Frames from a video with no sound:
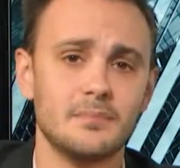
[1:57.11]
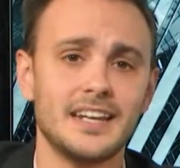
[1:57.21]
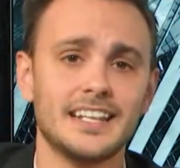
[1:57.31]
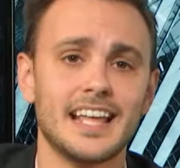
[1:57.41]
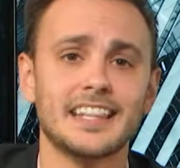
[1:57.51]

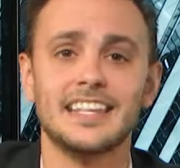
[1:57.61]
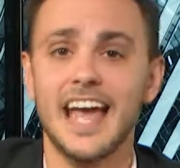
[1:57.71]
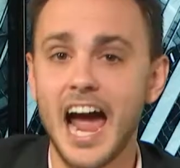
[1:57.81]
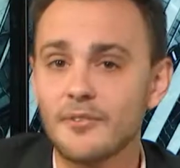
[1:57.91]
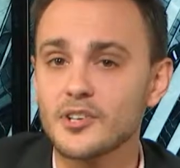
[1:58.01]
meaning that the
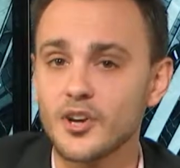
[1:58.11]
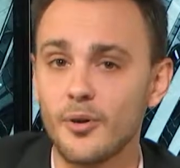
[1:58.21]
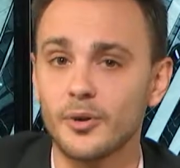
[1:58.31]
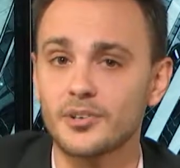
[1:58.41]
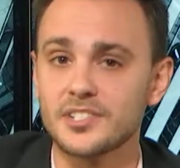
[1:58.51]
average
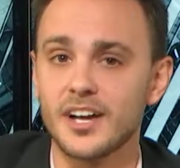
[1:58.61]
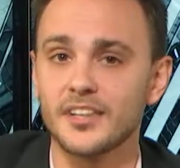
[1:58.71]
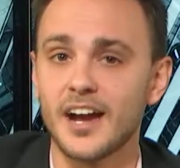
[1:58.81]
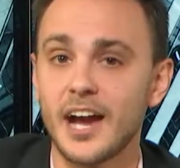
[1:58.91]
homeowner saw their